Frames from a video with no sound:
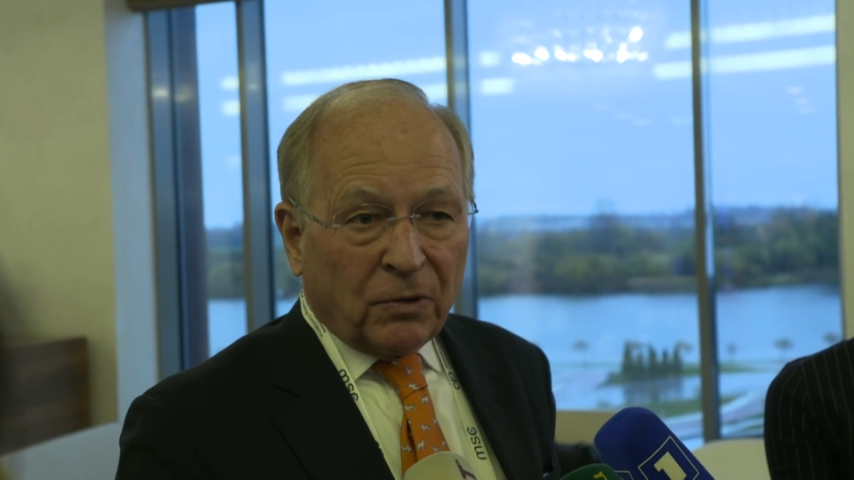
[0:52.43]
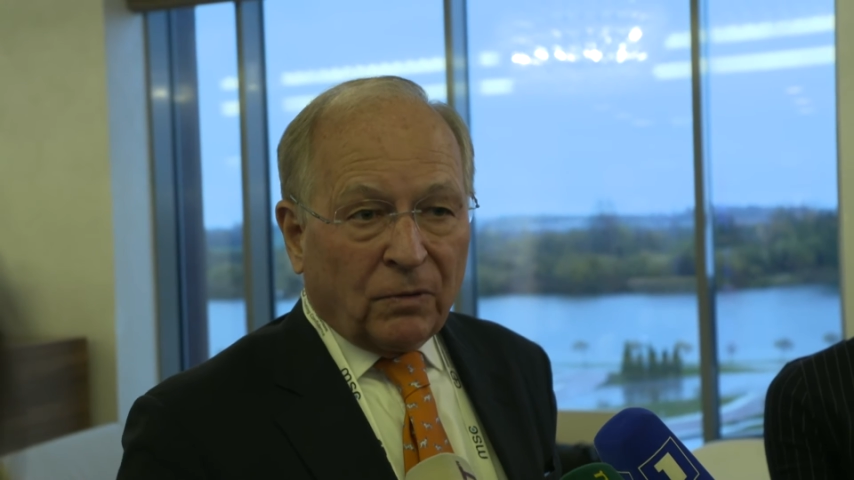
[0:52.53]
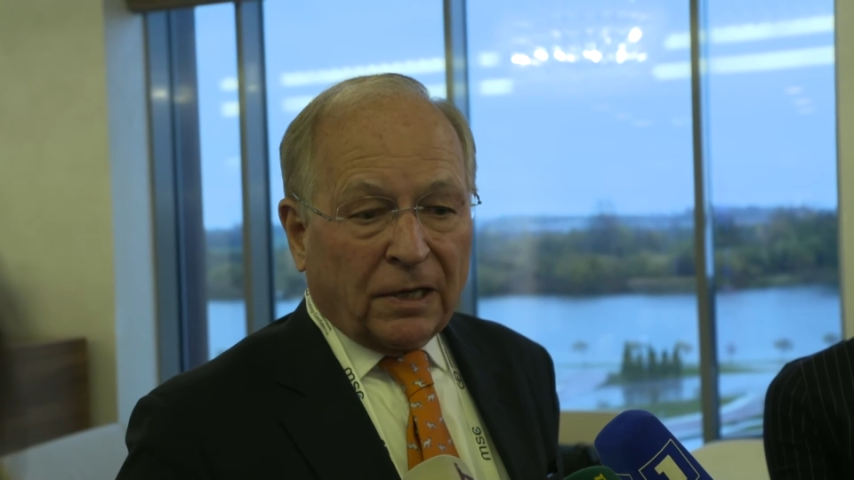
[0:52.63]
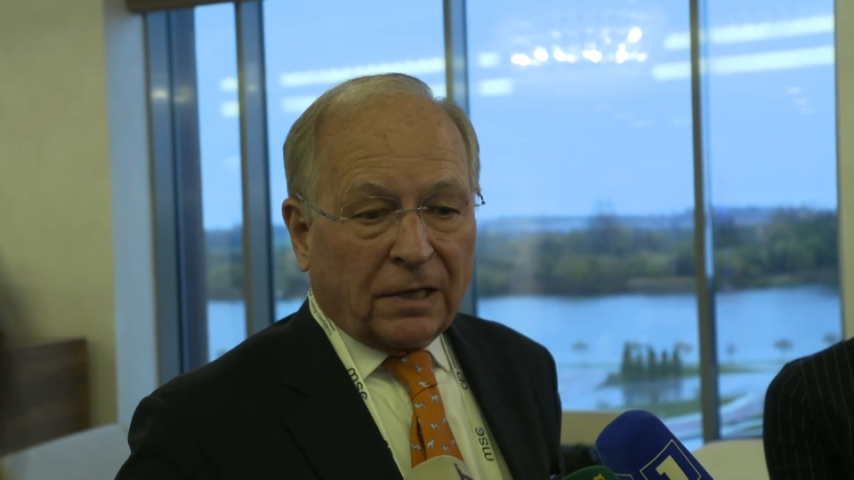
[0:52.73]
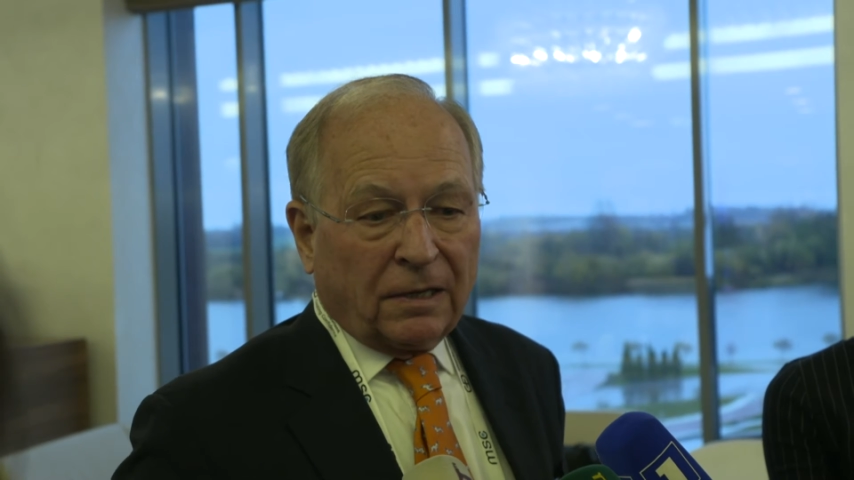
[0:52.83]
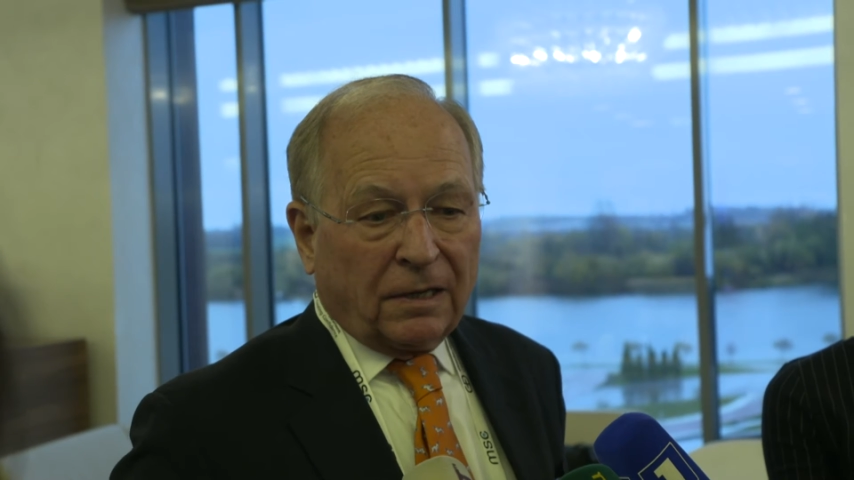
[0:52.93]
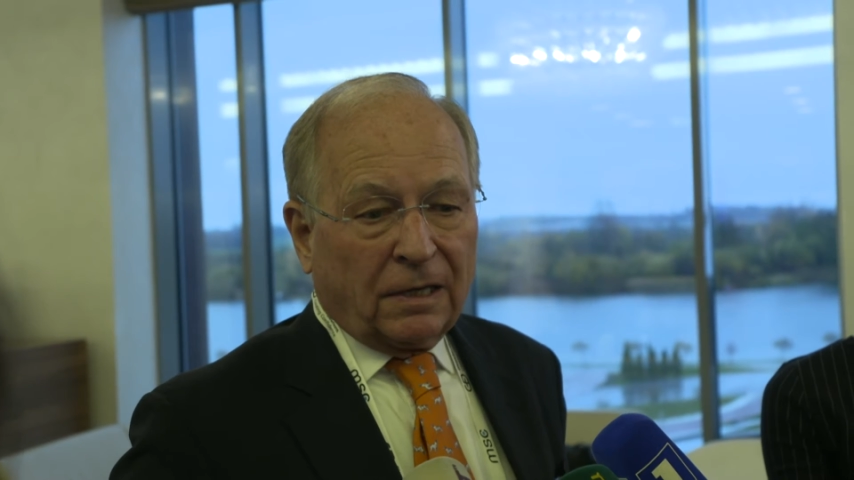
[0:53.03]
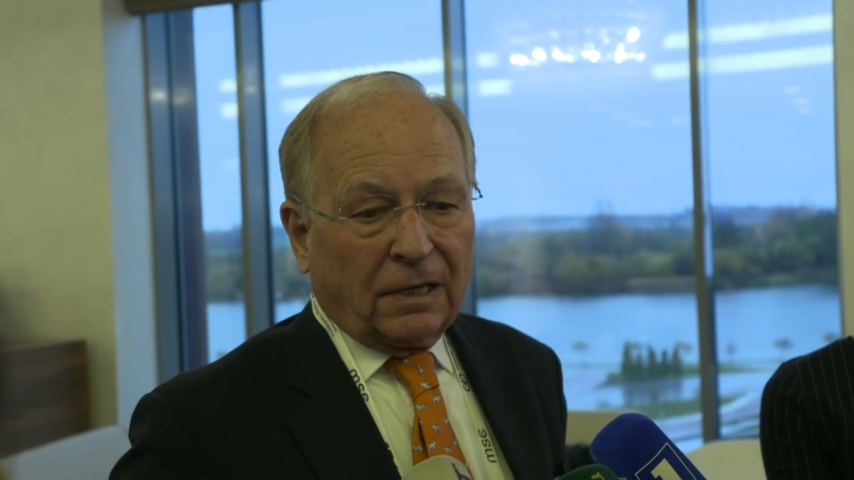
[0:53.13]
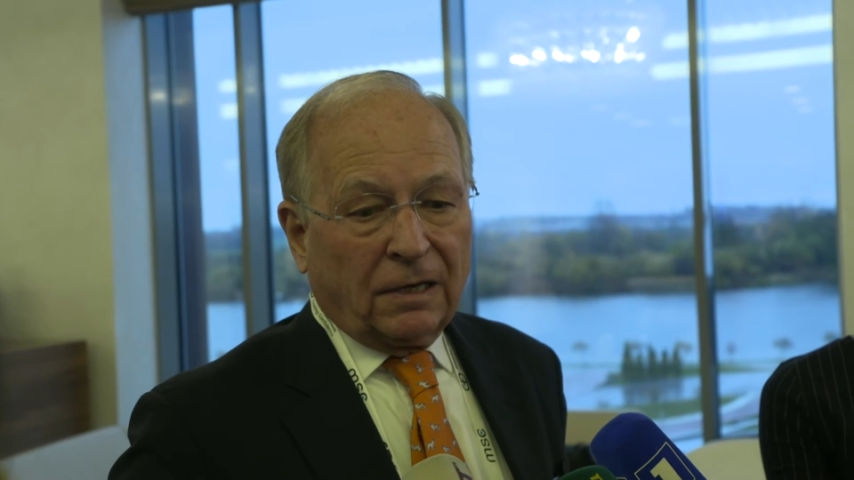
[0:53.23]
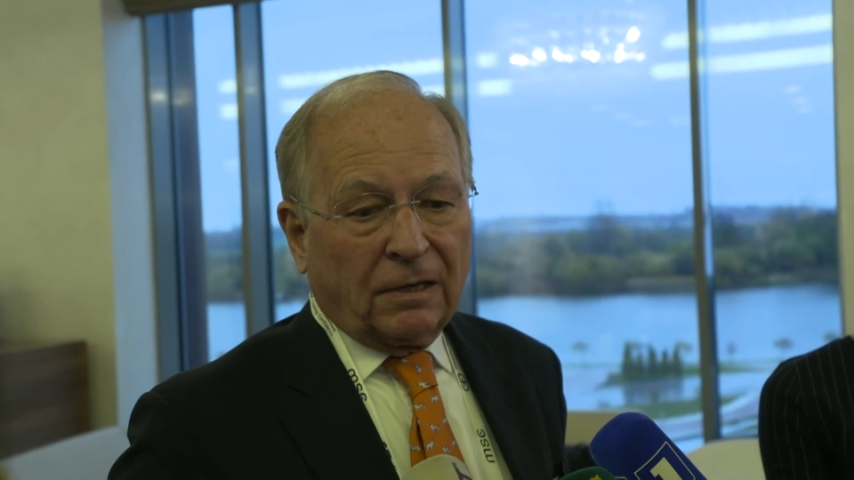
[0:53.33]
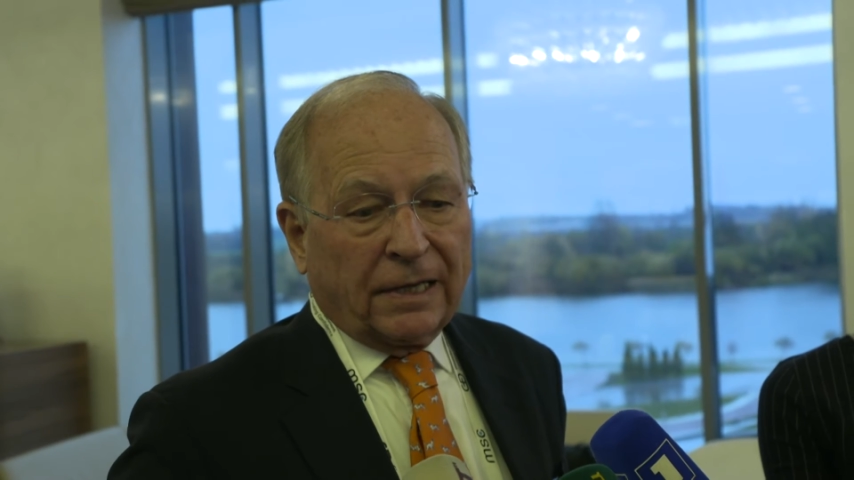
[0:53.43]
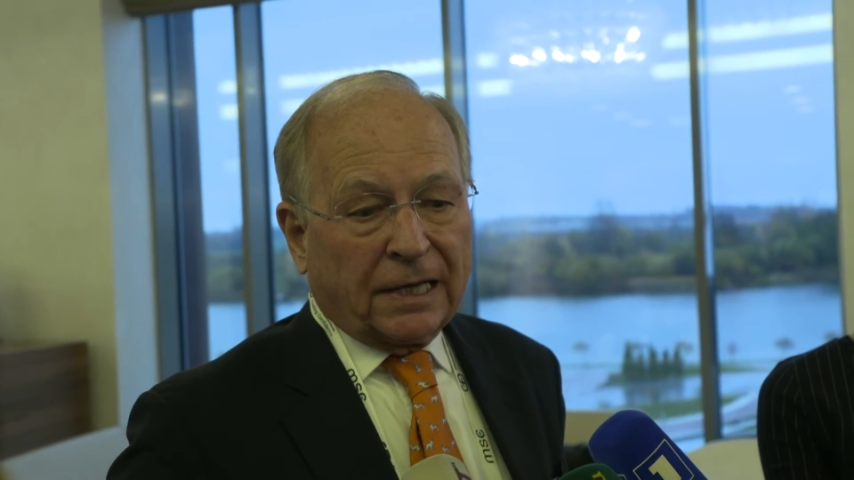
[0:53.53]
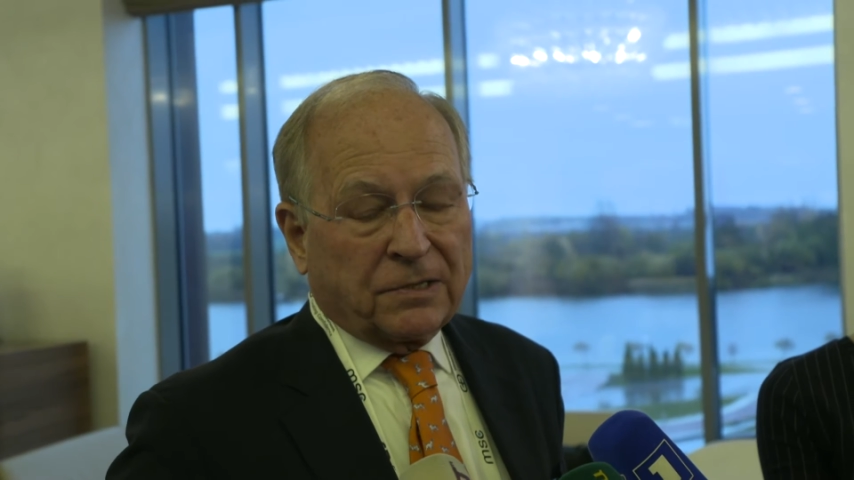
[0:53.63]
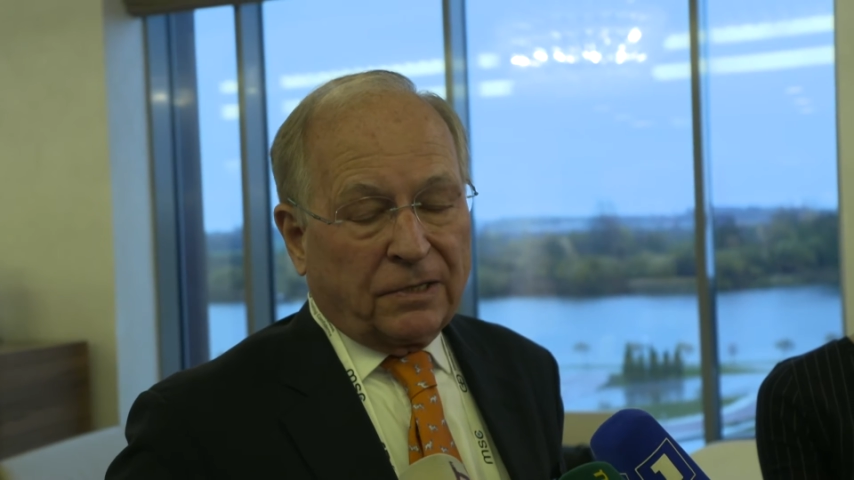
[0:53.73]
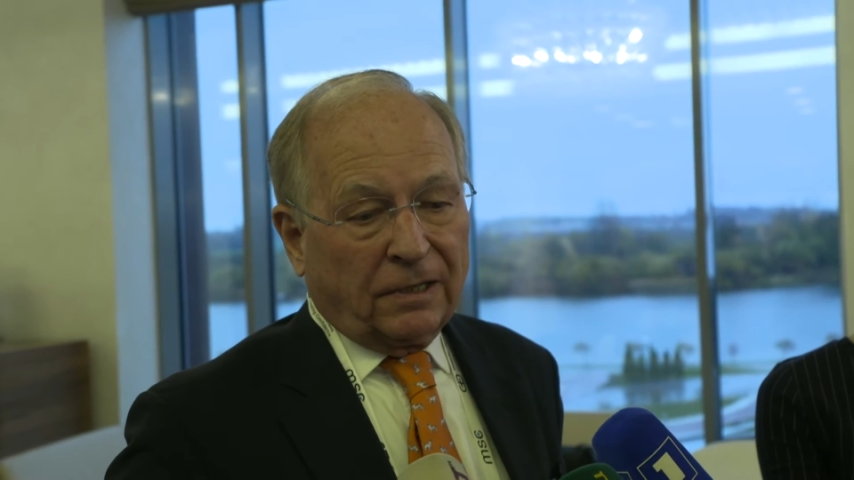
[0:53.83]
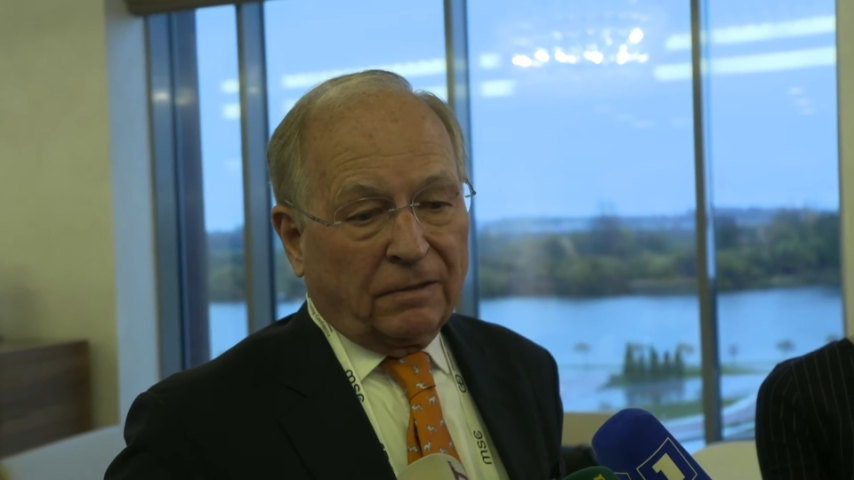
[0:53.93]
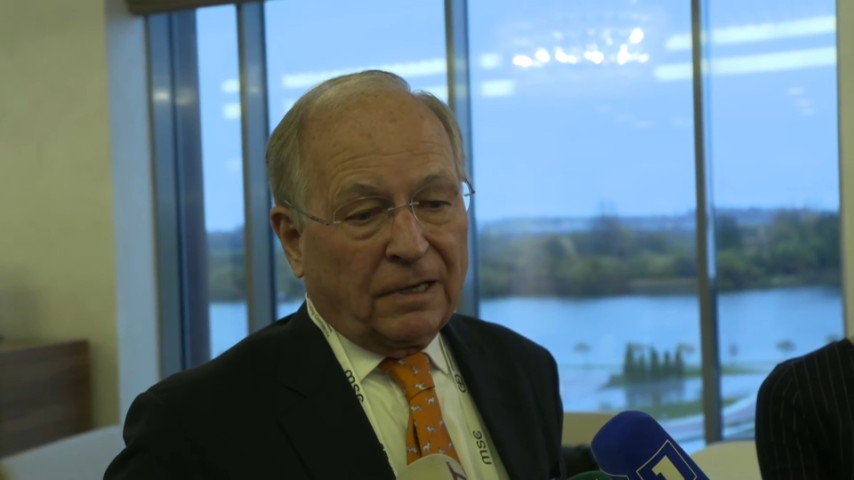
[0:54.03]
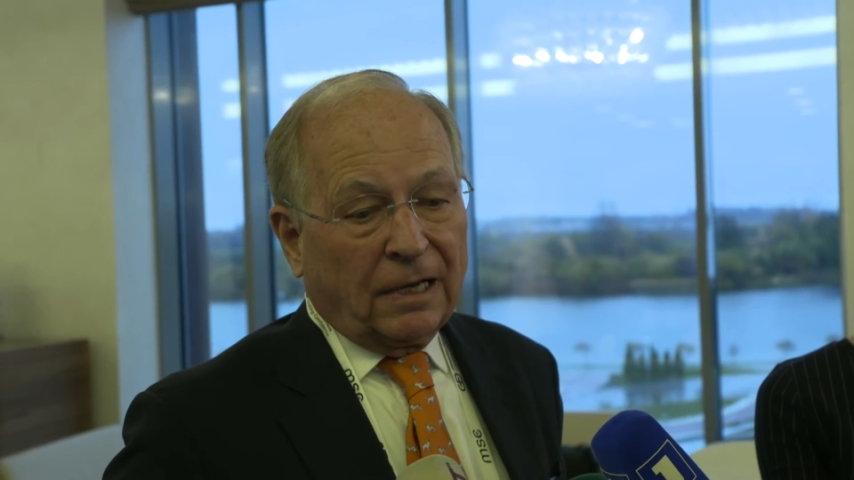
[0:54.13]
Munich next year.